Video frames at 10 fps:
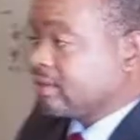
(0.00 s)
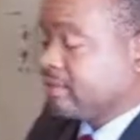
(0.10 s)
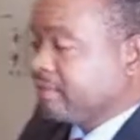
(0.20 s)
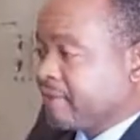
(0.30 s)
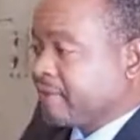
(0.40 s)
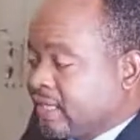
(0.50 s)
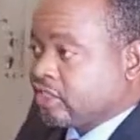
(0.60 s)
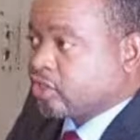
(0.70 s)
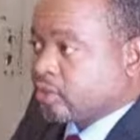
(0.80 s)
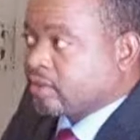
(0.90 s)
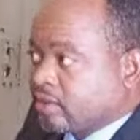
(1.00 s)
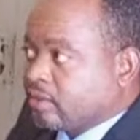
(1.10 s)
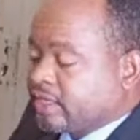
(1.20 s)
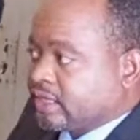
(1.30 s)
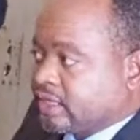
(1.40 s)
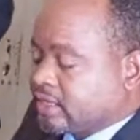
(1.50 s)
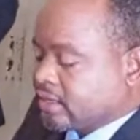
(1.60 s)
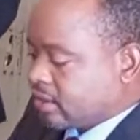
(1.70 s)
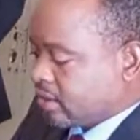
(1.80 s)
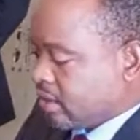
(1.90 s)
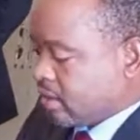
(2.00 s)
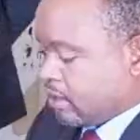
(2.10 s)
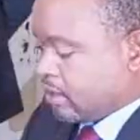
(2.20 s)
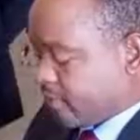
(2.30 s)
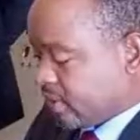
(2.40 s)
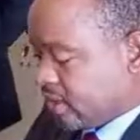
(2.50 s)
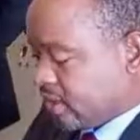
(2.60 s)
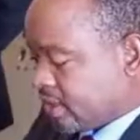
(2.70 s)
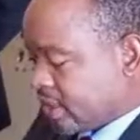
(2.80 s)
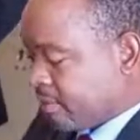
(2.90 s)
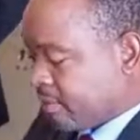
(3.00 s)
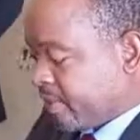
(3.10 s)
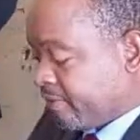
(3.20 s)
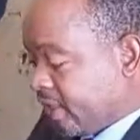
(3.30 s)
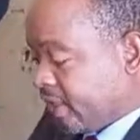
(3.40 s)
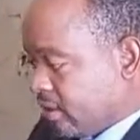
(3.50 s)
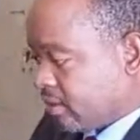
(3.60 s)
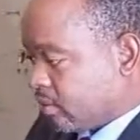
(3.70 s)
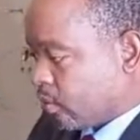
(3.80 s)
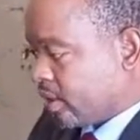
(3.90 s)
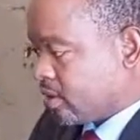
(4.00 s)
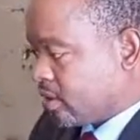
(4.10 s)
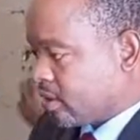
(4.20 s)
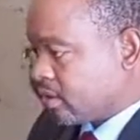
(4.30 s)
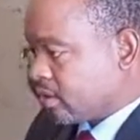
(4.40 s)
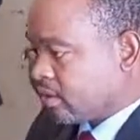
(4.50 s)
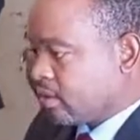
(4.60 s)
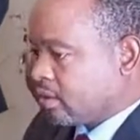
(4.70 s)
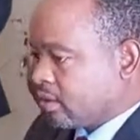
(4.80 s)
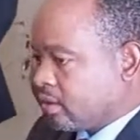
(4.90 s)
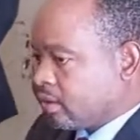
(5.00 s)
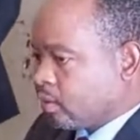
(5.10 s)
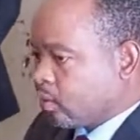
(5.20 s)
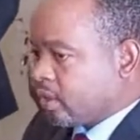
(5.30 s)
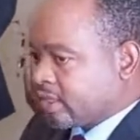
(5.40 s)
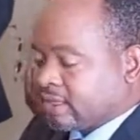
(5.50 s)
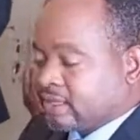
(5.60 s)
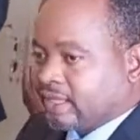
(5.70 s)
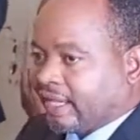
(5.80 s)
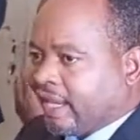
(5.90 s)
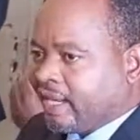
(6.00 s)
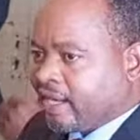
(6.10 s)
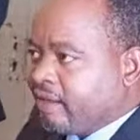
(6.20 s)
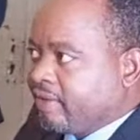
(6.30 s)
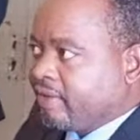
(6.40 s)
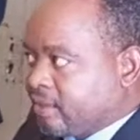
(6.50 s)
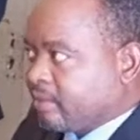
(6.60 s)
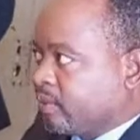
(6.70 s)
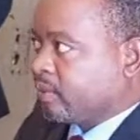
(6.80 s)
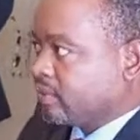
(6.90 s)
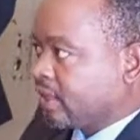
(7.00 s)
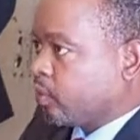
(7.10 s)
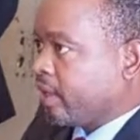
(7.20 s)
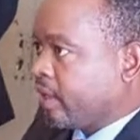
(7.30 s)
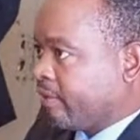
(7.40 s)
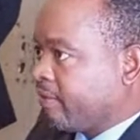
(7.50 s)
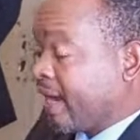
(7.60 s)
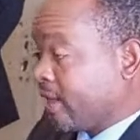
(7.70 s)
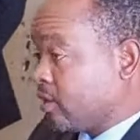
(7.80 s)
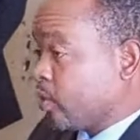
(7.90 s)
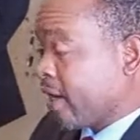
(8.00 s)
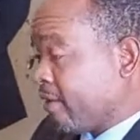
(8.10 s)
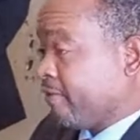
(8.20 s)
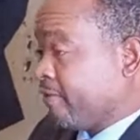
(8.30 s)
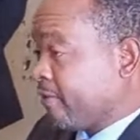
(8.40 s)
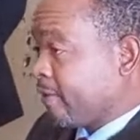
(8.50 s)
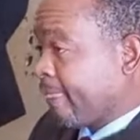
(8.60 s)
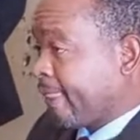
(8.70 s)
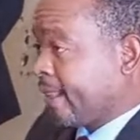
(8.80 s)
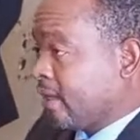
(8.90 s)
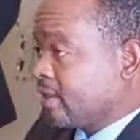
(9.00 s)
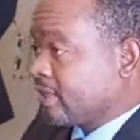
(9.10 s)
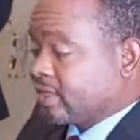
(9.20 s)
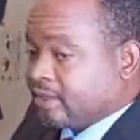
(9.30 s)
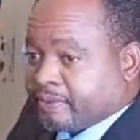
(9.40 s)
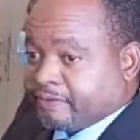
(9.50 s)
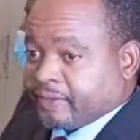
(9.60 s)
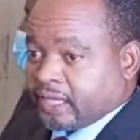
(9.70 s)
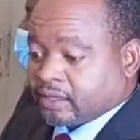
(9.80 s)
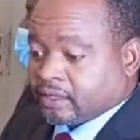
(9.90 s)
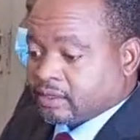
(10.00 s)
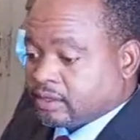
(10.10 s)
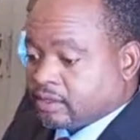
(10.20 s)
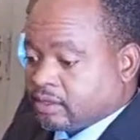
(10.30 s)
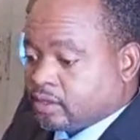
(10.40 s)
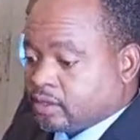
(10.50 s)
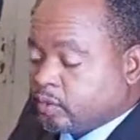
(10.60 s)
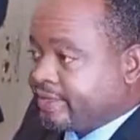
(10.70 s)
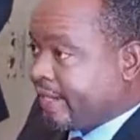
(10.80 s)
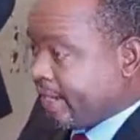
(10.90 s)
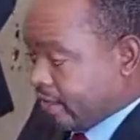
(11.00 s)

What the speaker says: very short notice for this briefing, which was inevitable that we had to have such a briefing today.